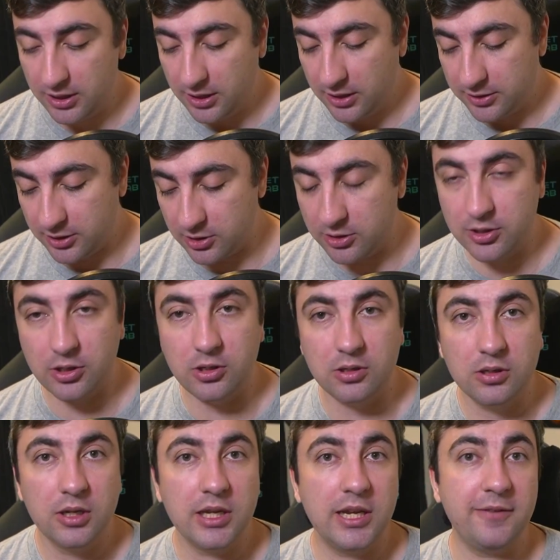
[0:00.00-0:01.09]
Your
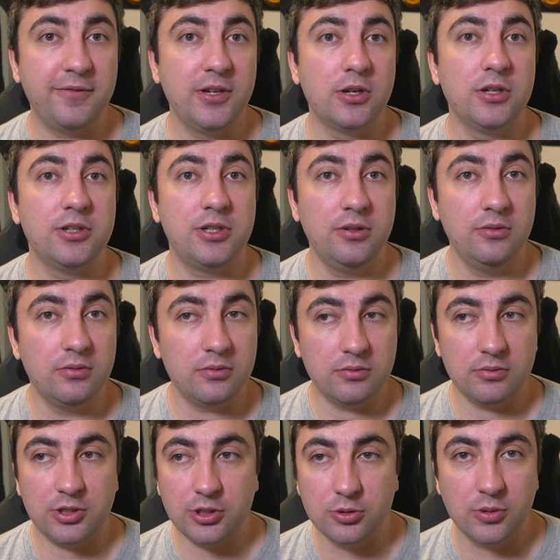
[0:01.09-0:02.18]
goal, if you're
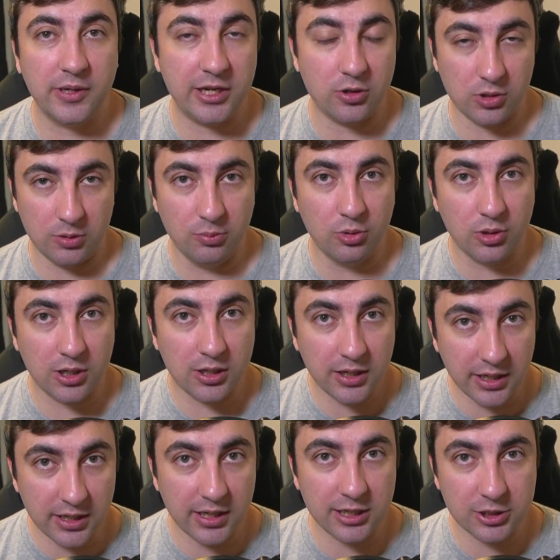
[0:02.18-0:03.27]
dueling or more
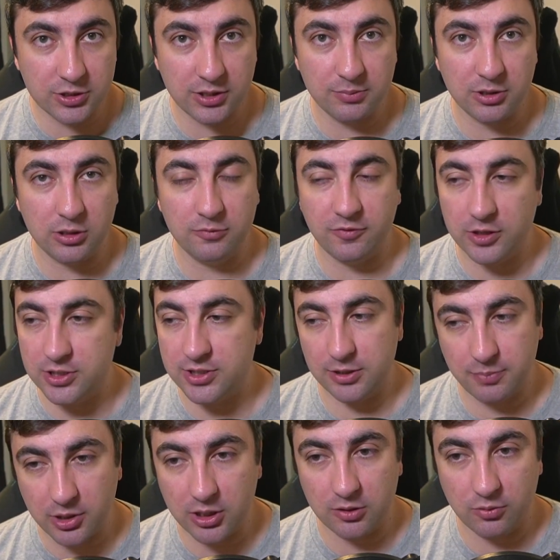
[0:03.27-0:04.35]
in entry mode Verzik
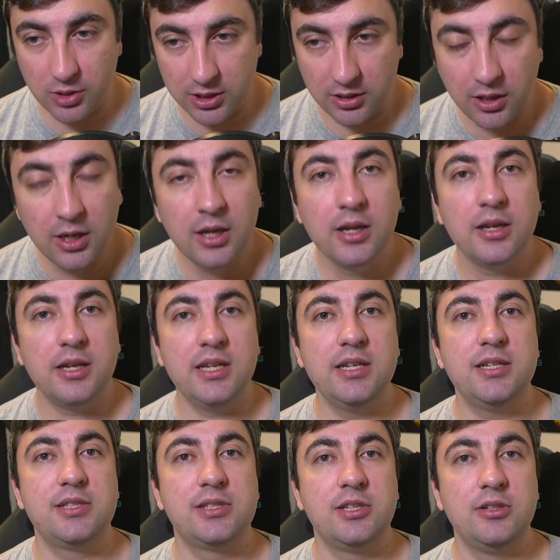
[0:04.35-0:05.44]
part 1, is
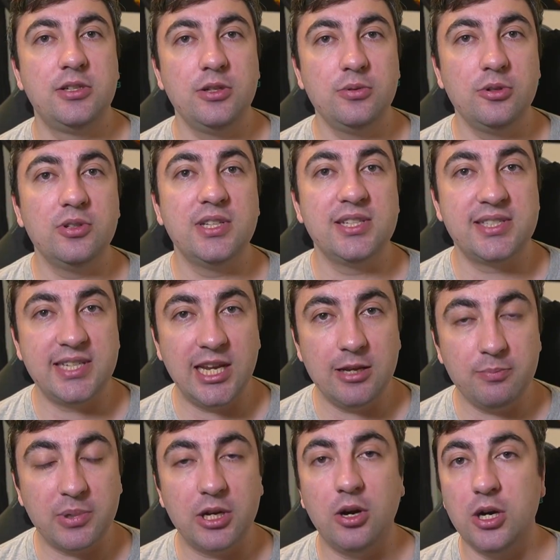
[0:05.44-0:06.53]
to do the same,
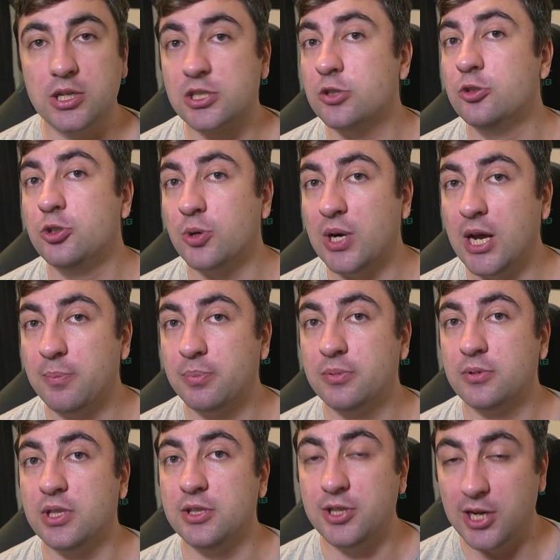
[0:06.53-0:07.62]
but also drop
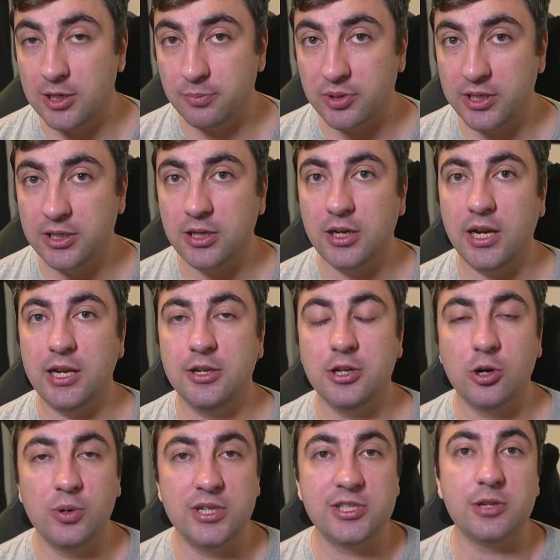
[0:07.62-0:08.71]
the Dawnbringer and go
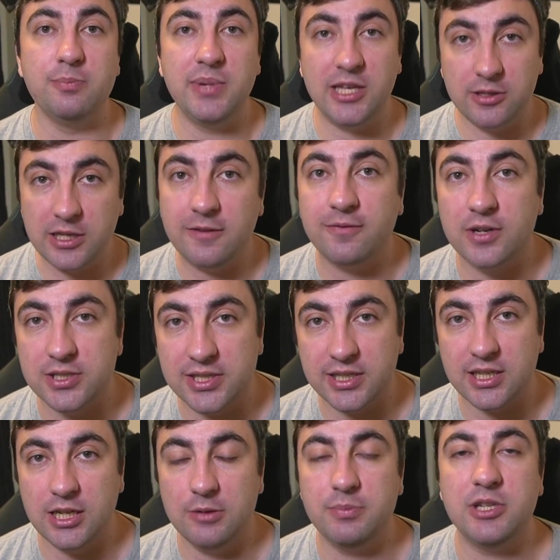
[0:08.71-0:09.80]
into melee Verzik
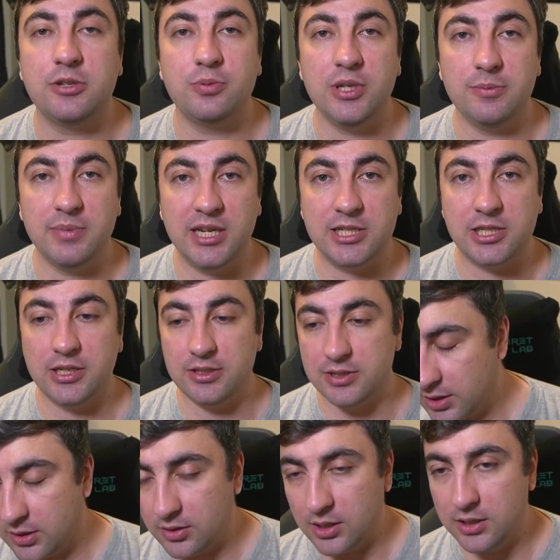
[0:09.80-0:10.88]
in between mage hits.
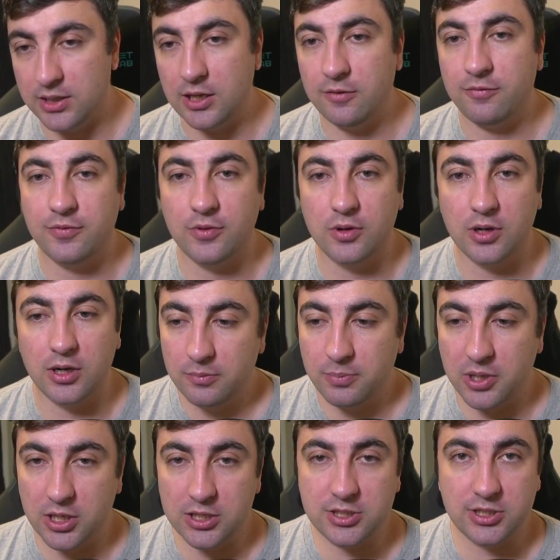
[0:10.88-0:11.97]
And then for
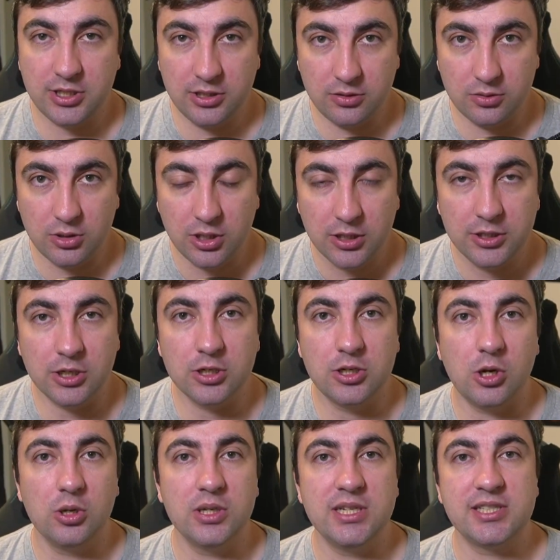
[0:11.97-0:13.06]
part 2, your
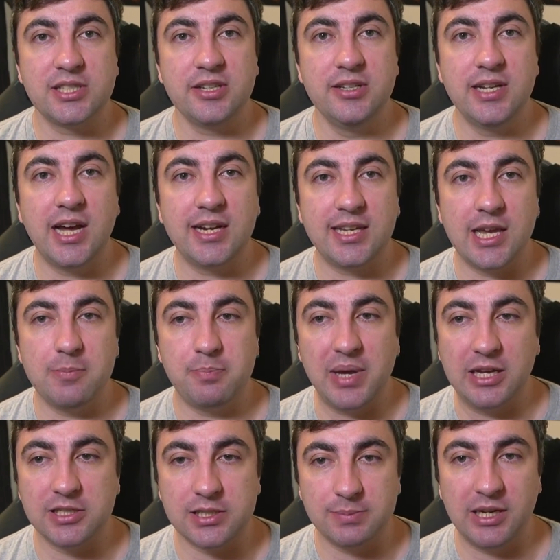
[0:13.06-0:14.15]
goal is to not get
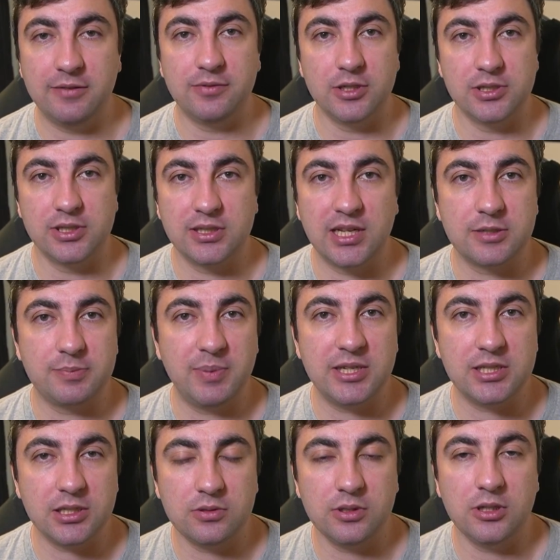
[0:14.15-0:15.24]
bounced by Verzik. That's
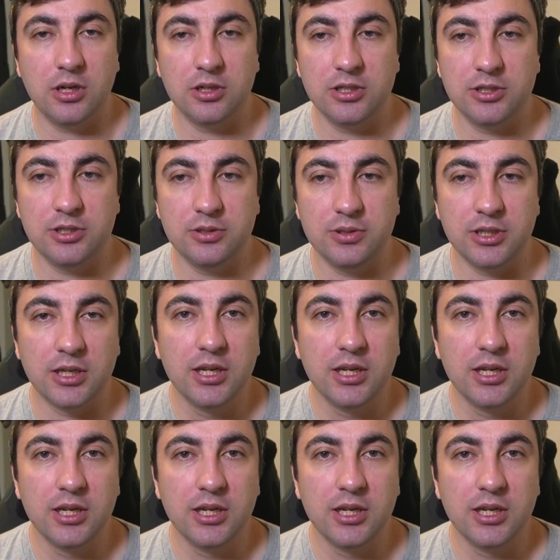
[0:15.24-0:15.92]
basically all you're doing.